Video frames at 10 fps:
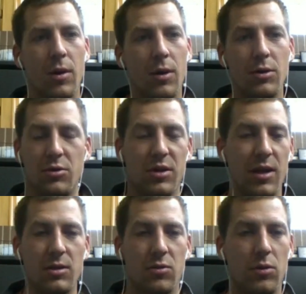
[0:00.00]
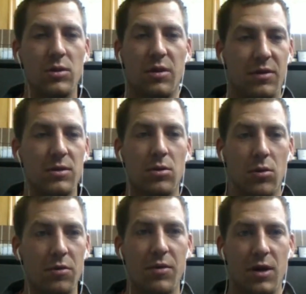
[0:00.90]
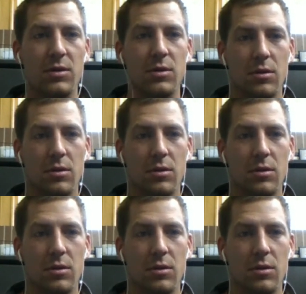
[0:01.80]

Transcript: use it at school as if it's their own device.